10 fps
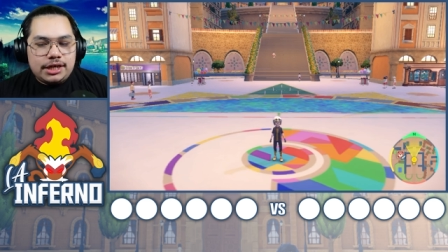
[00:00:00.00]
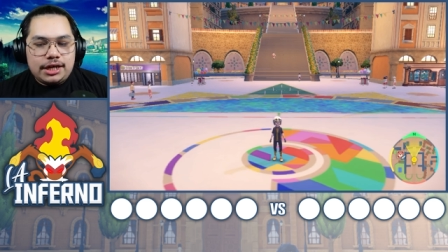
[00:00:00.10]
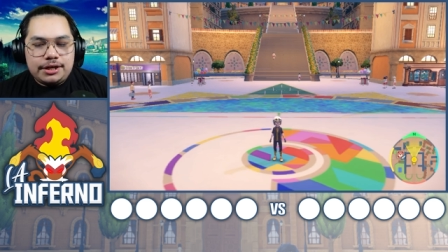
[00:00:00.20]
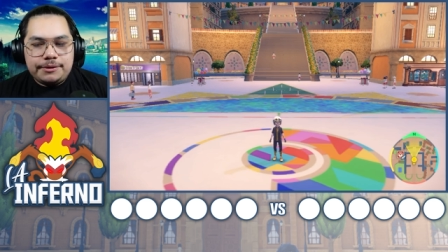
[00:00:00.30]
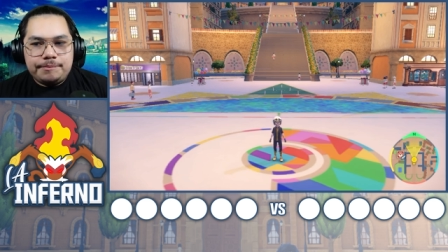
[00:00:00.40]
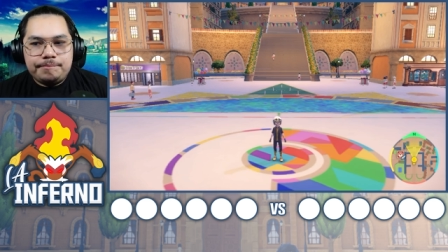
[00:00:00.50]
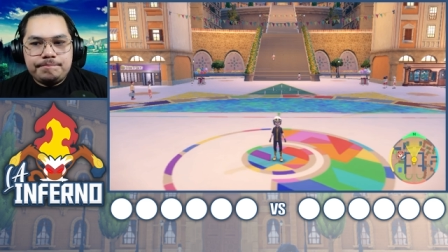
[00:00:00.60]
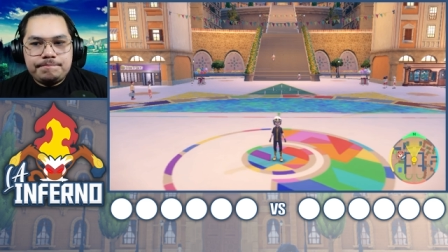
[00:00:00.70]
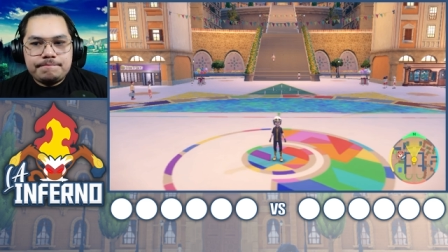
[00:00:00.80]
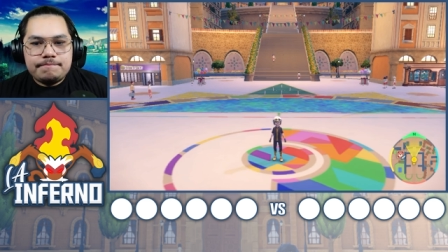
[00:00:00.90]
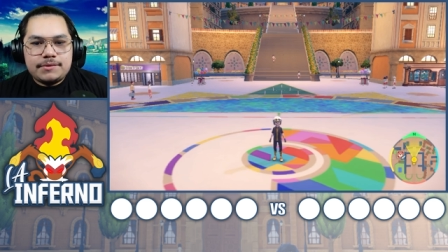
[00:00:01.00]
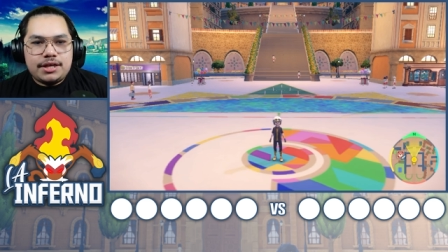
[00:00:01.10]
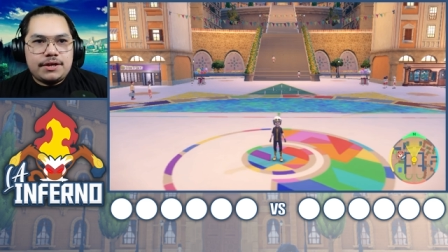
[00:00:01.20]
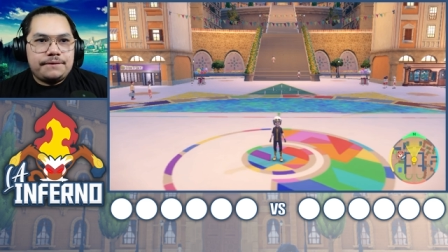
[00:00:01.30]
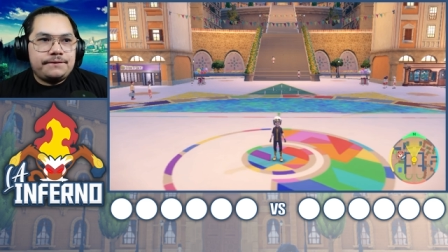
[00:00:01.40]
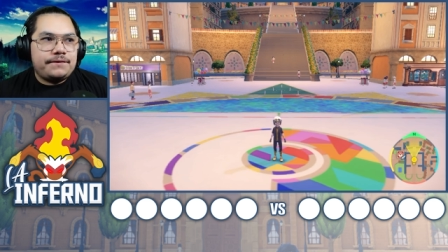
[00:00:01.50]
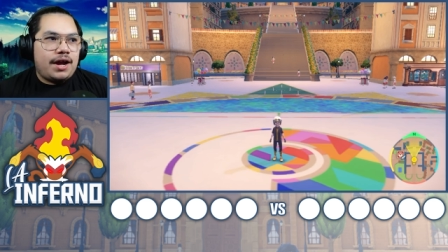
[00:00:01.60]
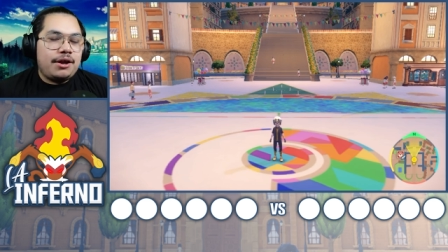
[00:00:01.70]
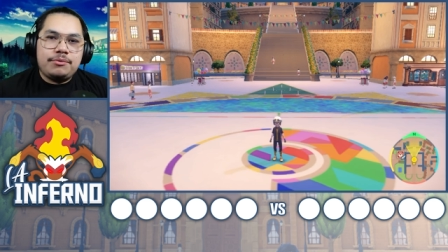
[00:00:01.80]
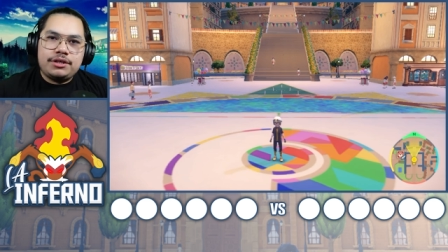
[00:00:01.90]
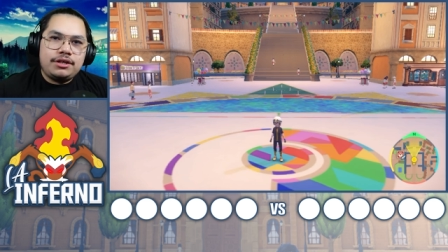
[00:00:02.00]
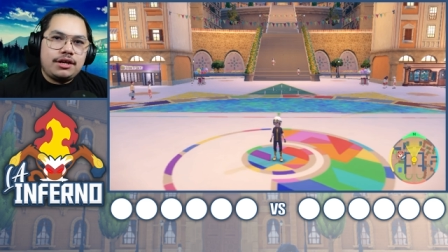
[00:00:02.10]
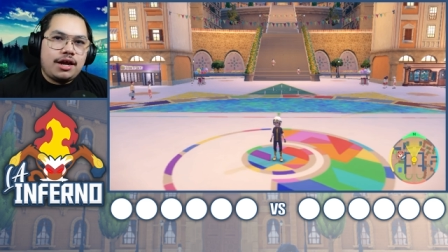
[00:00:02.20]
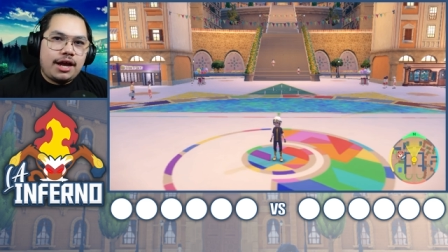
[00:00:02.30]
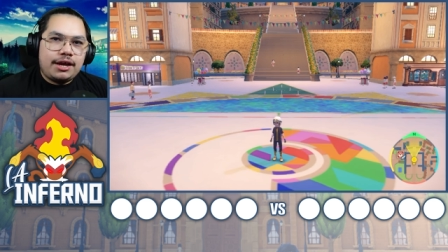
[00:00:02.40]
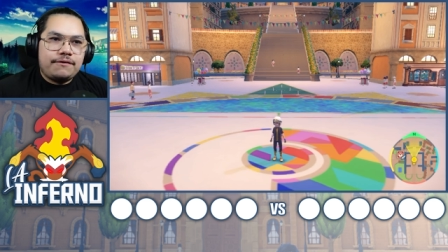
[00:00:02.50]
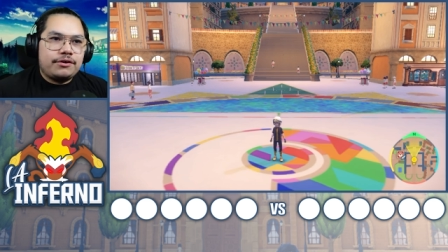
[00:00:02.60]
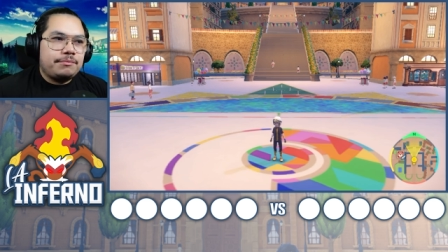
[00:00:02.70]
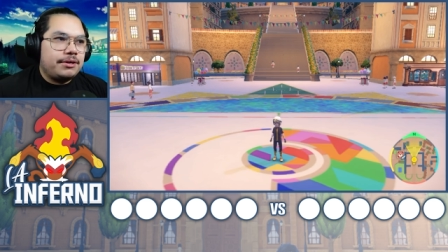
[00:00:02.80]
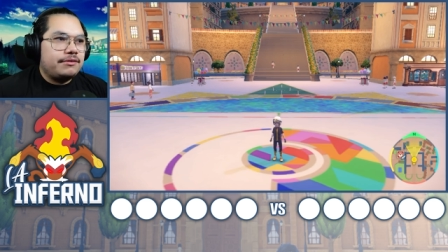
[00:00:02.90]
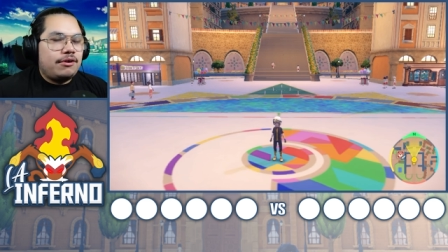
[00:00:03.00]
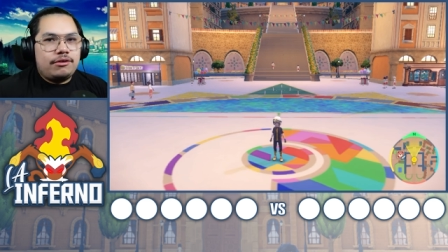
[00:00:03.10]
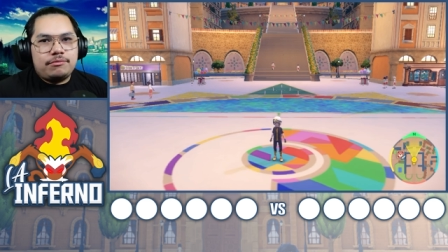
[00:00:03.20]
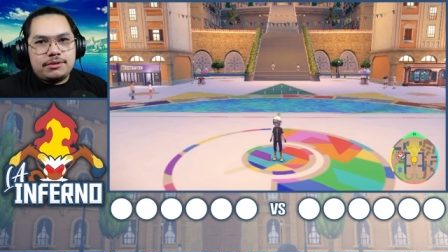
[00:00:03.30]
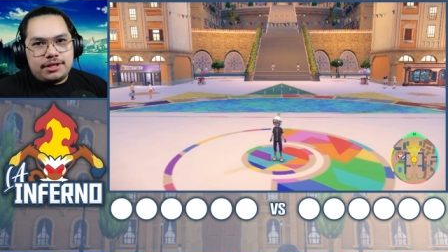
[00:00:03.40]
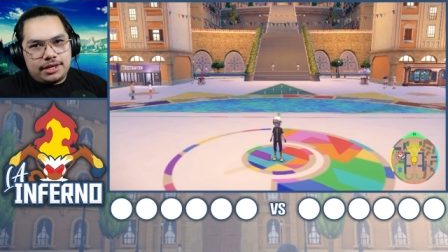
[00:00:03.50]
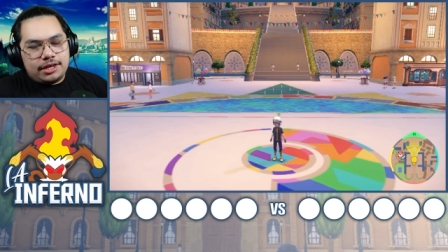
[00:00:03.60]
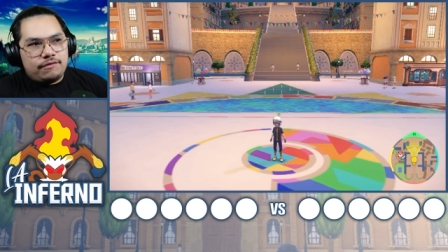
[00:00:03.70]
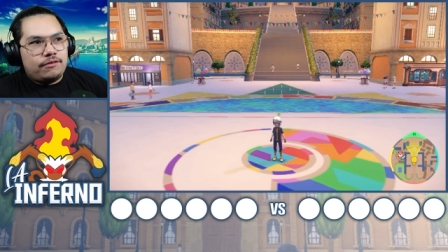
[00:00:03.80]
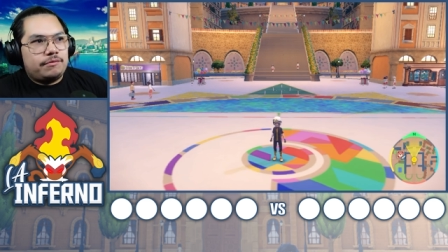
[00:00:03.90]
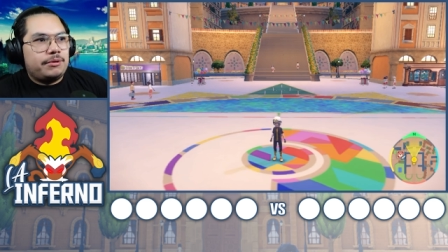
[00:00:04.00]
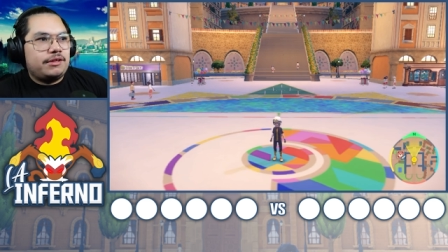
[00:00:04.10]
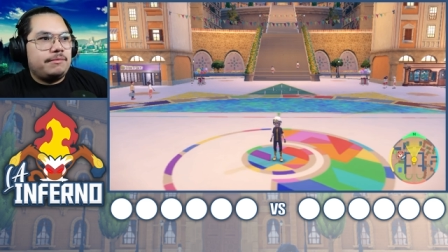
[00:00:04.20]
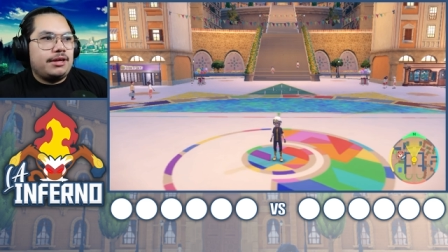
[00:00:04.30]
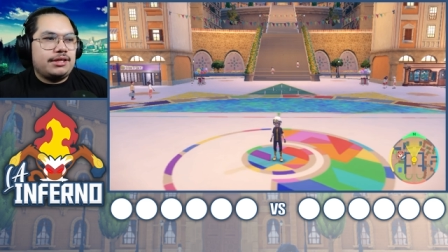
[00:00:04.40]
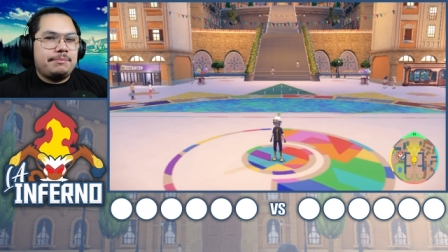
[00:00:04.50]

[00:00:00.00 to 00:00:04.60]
Um, if I win, I get first place. Carlos wins, he gets first place, because